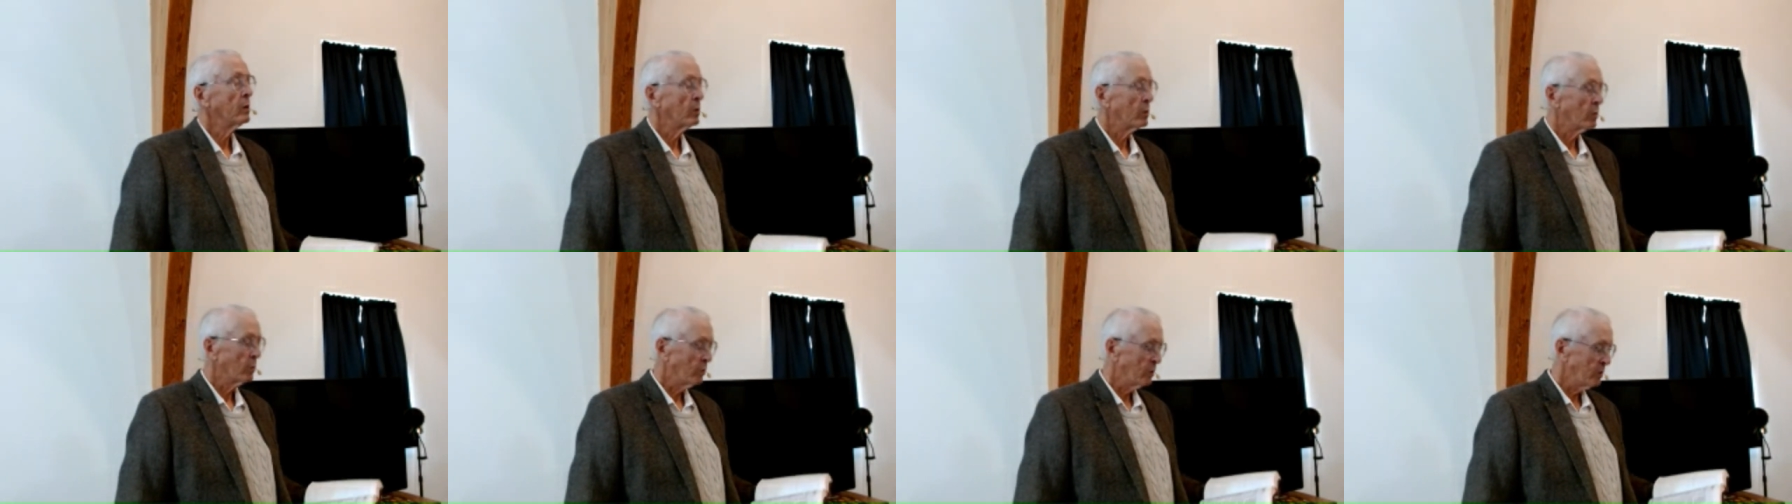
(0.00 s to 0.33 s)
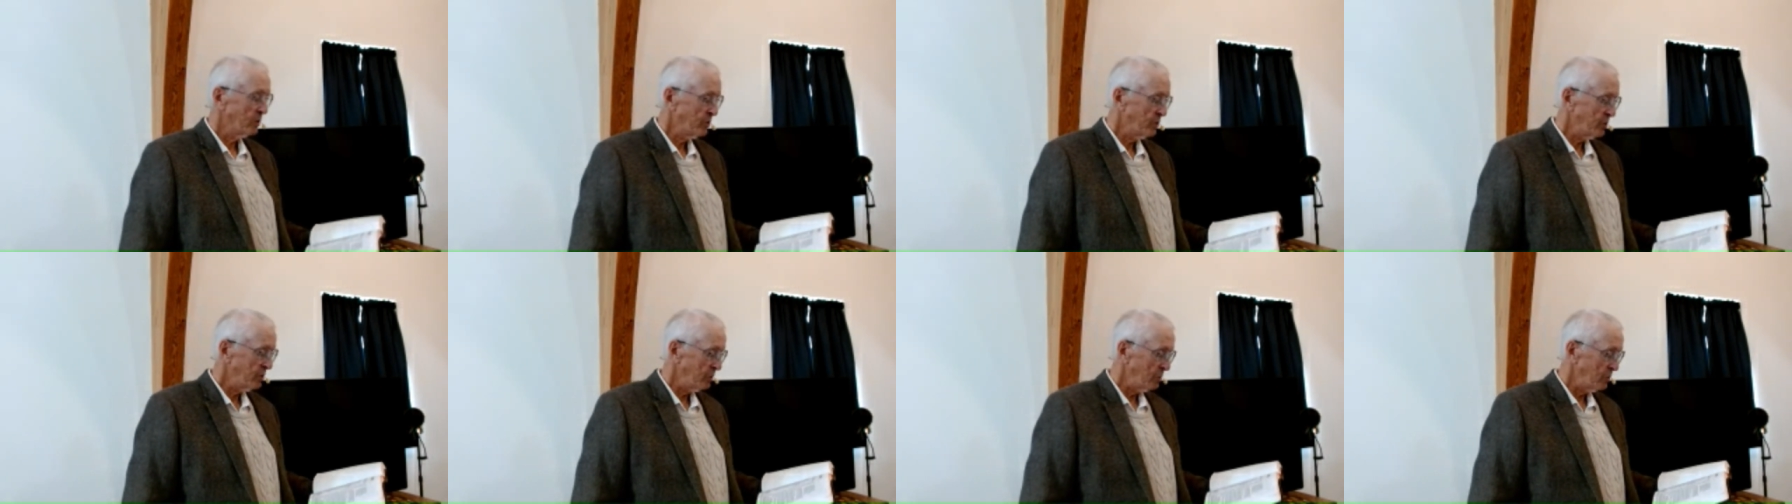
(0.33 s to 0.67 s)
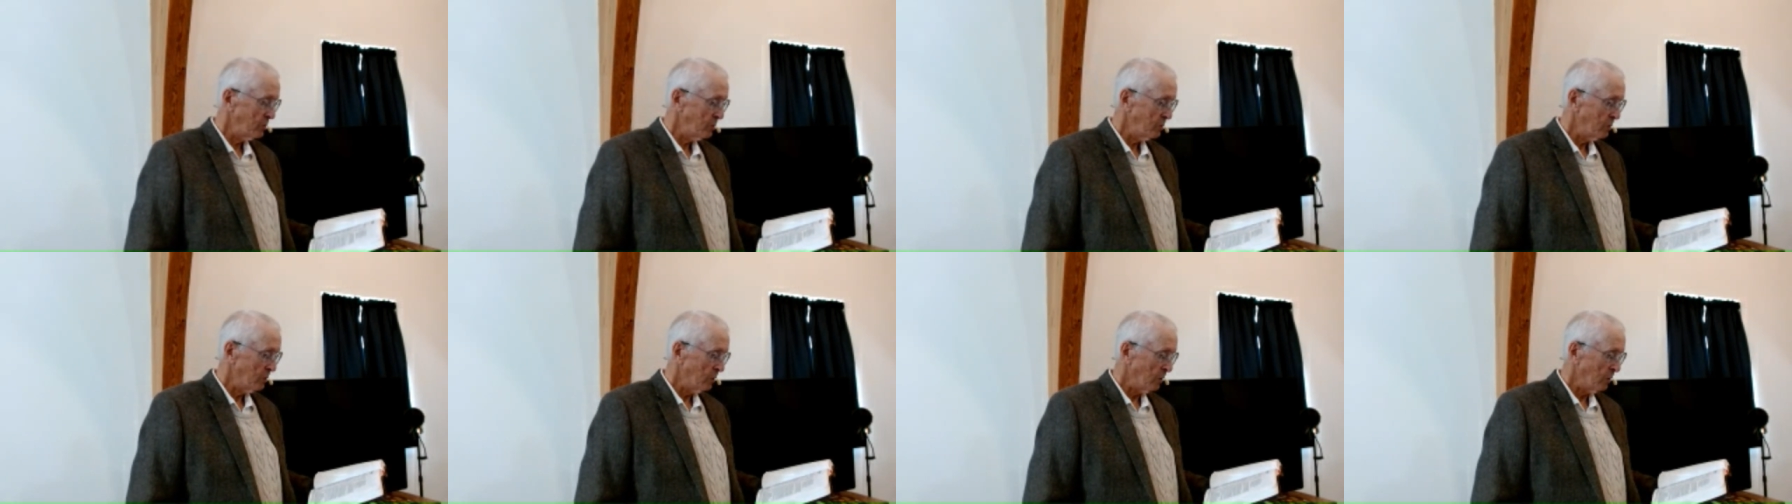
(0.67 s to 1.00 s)
would
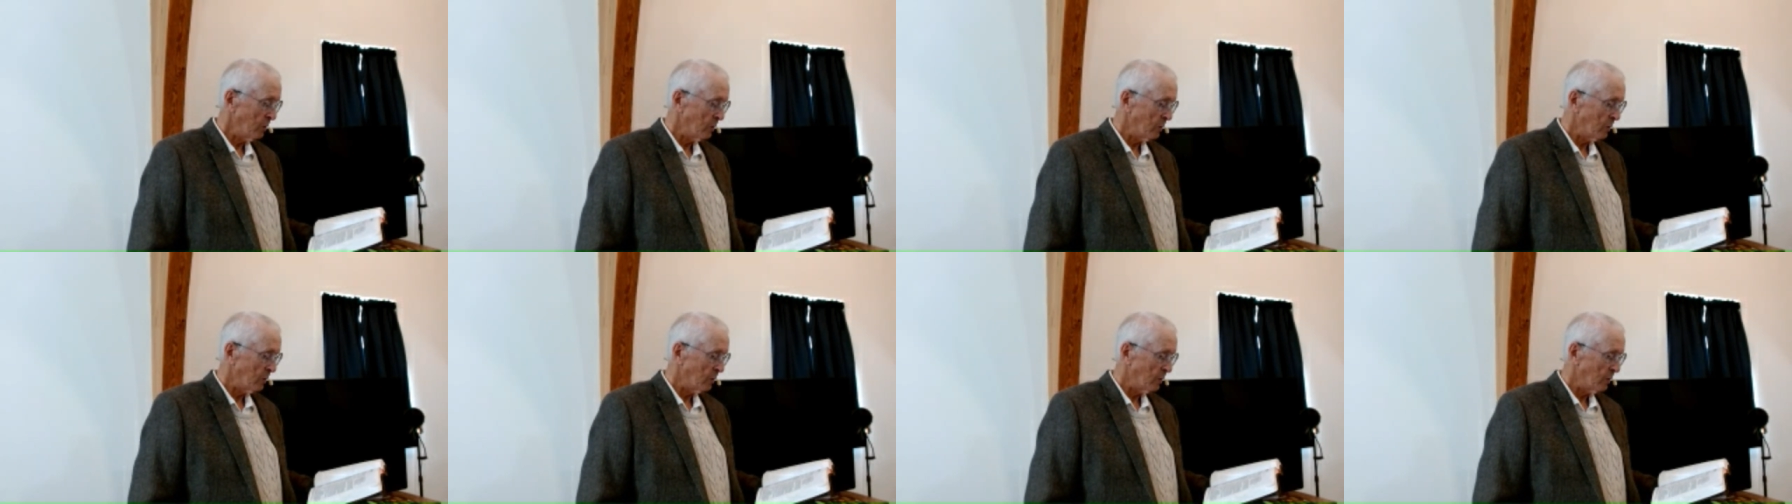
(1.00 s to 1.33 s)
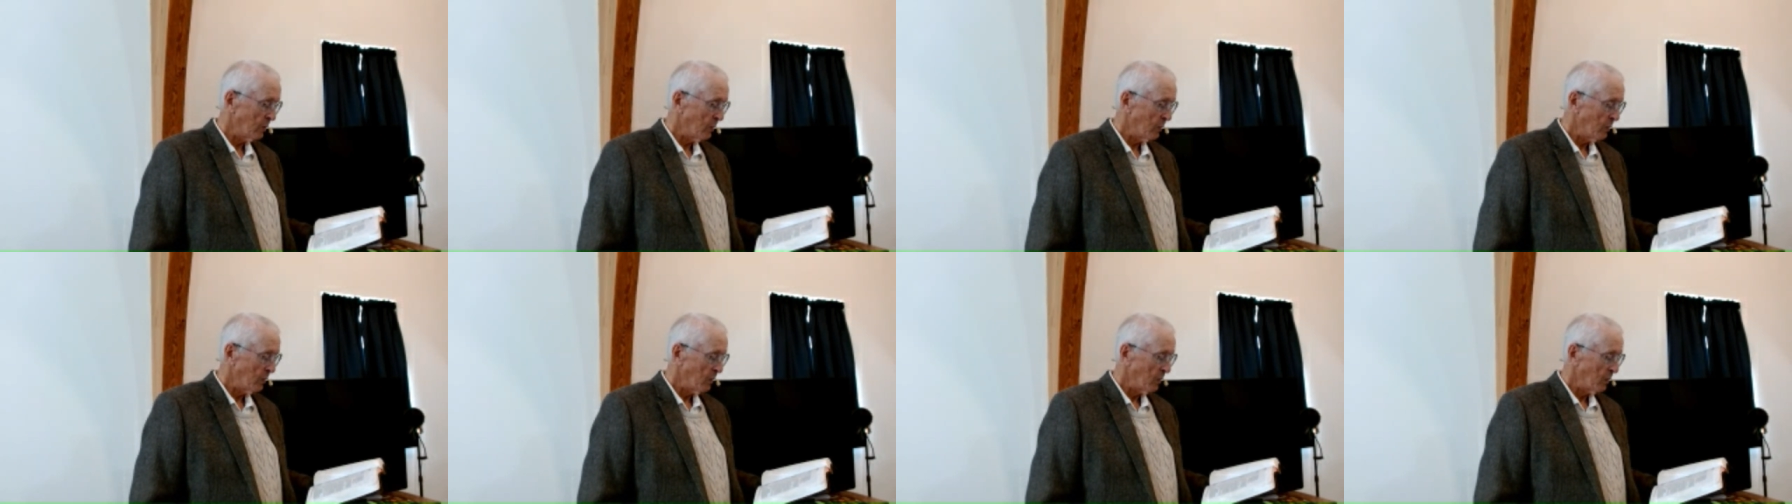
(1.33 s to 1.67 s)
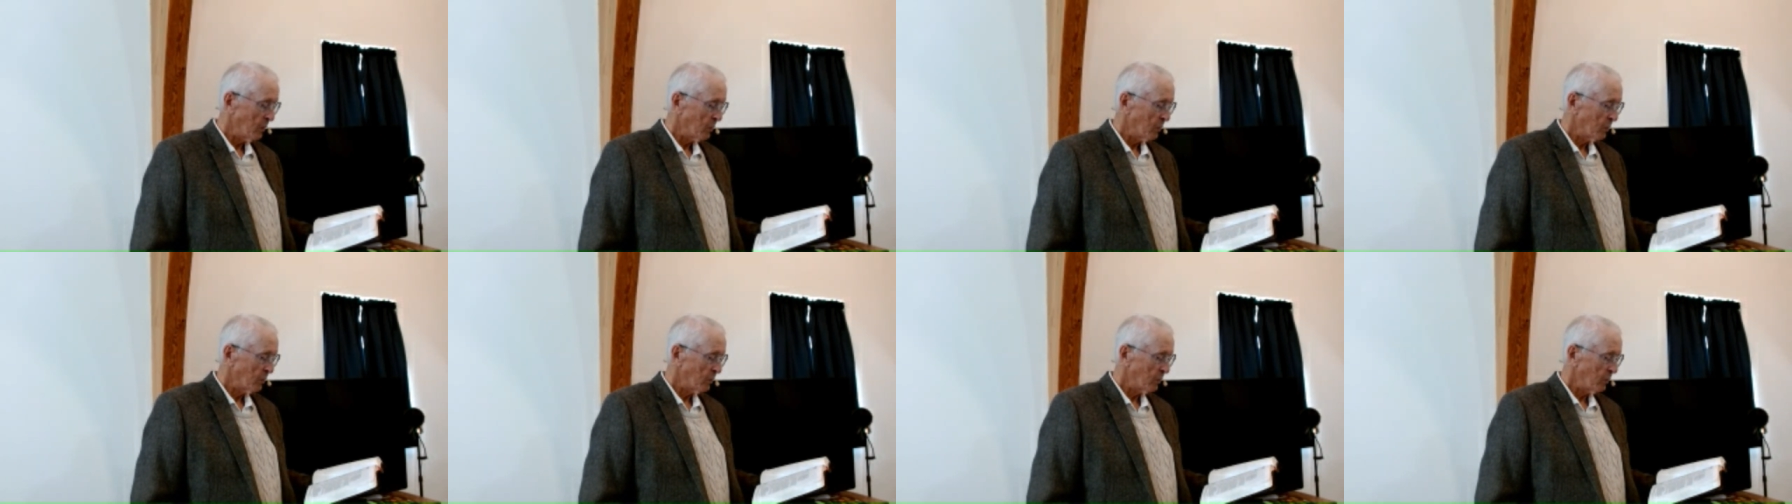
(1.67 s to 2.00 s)
you?
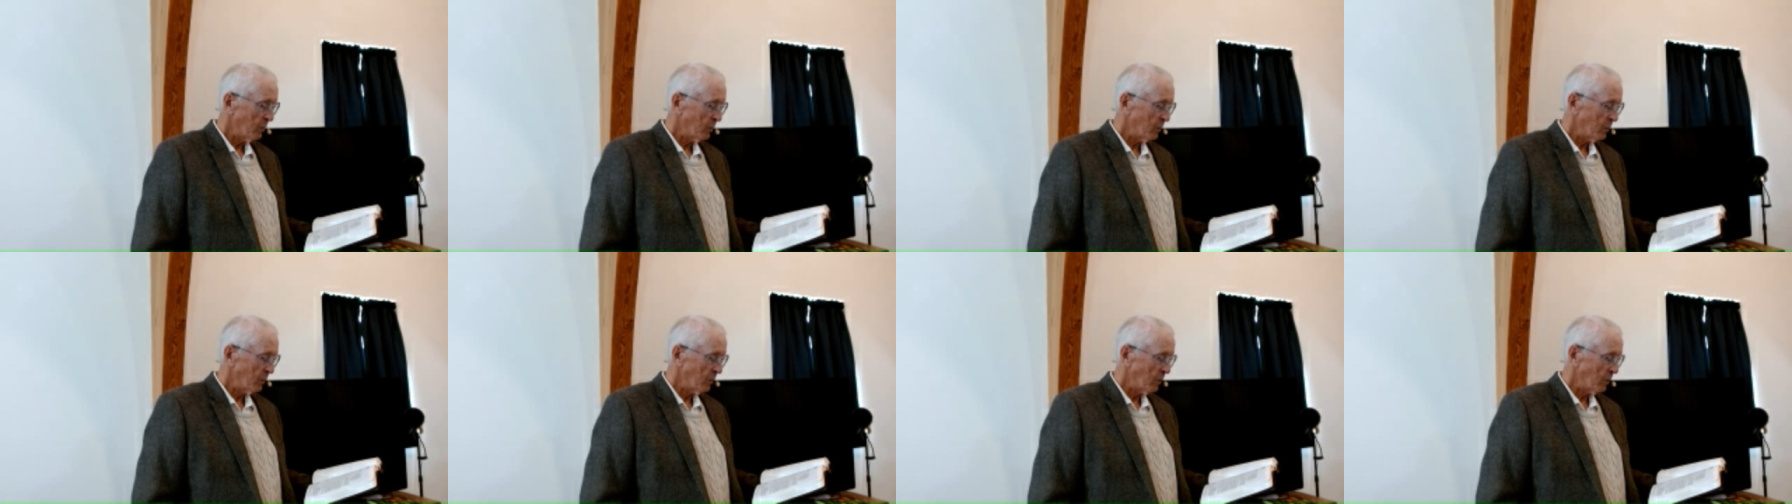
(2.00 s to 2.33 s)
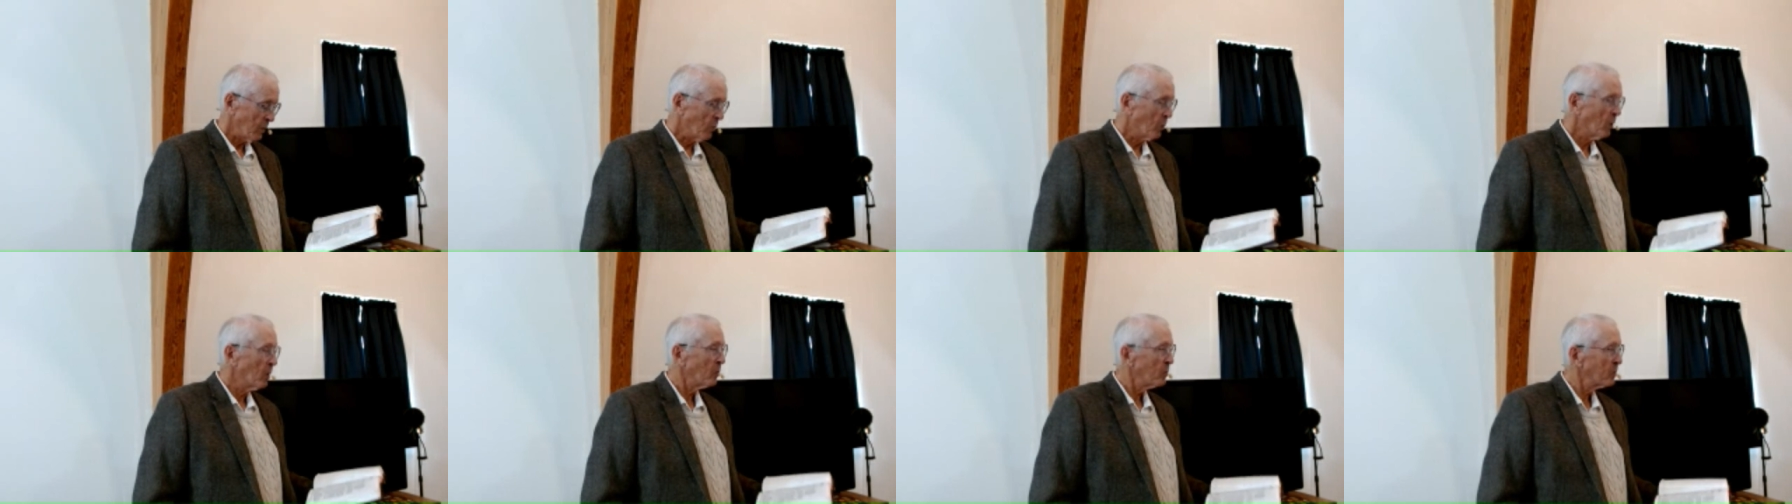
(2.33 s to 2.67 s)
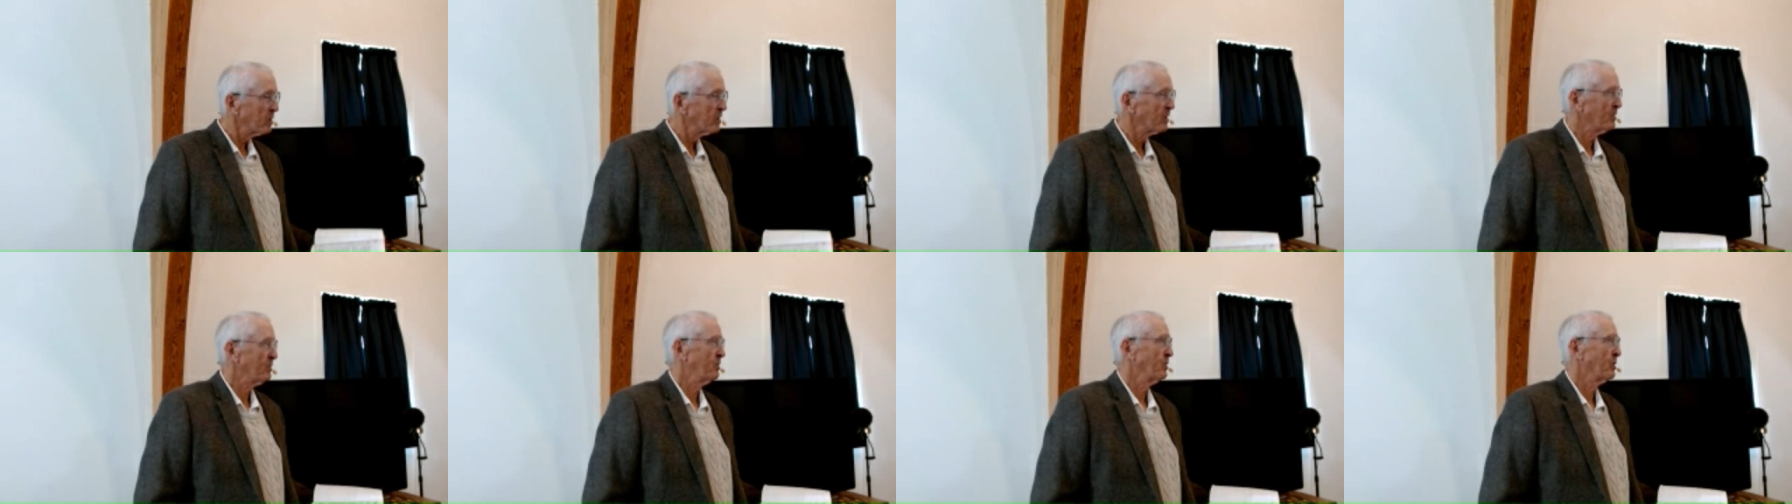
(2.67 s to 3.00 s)
What would
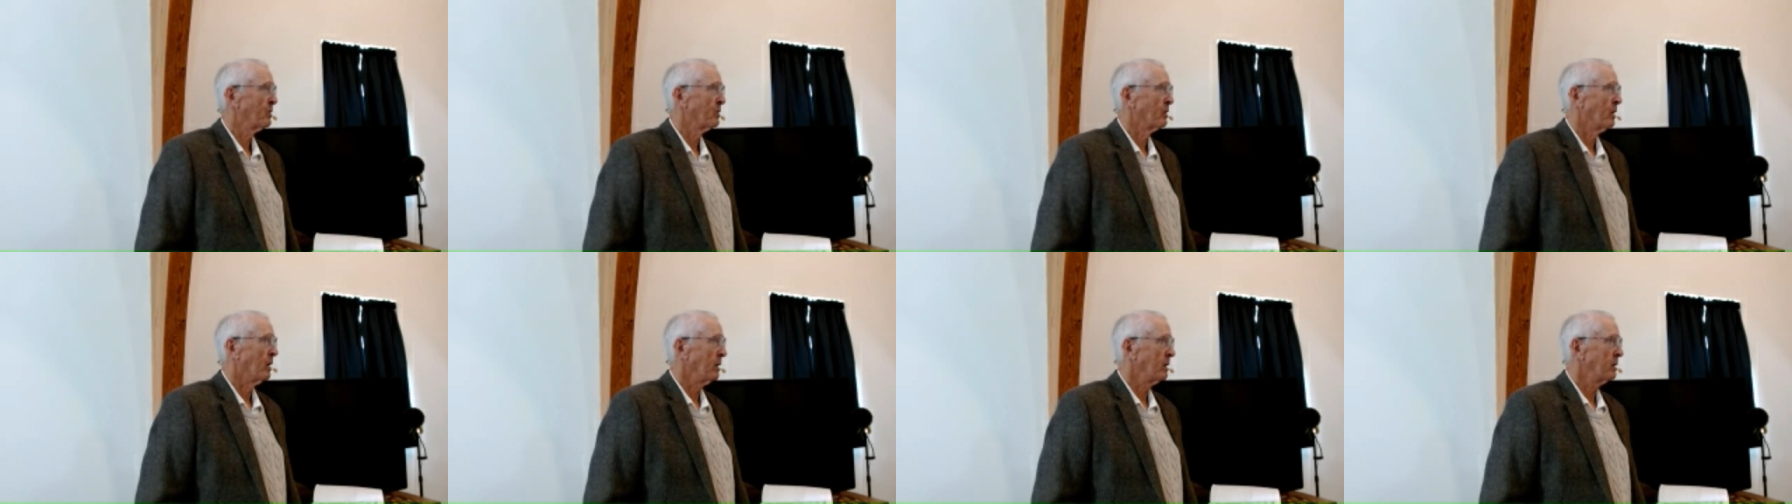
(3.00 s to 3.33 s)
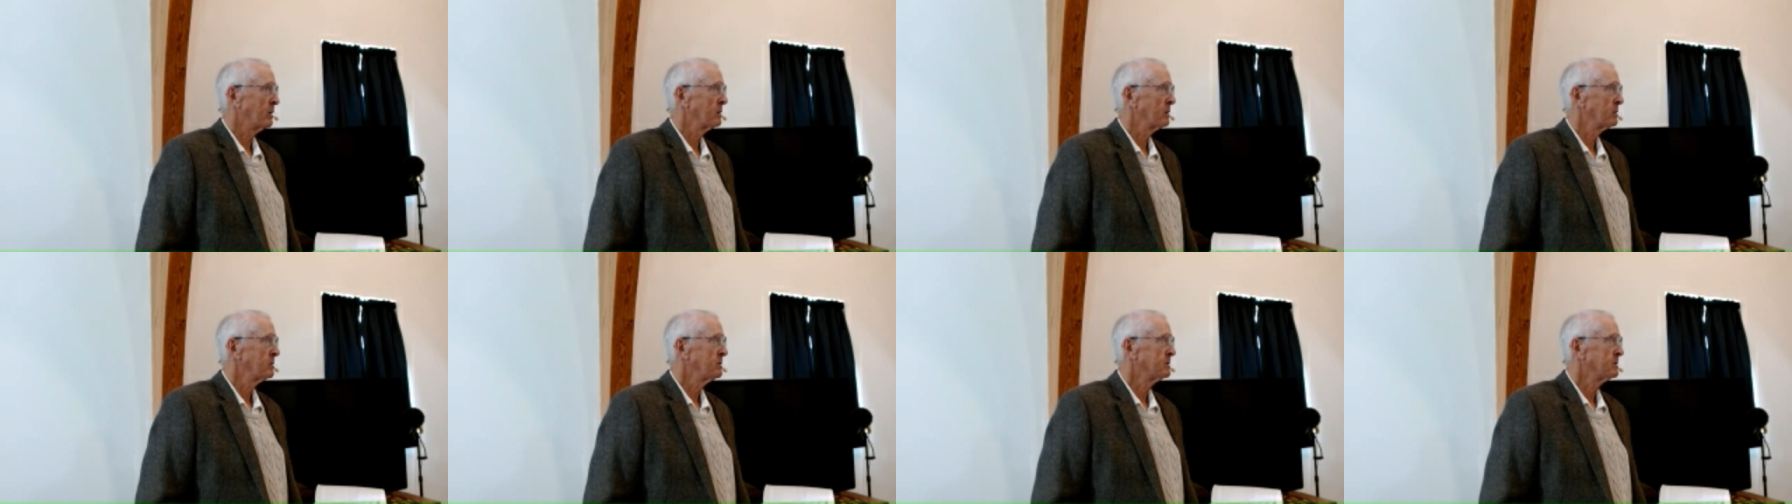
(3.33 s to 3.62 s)
it look like?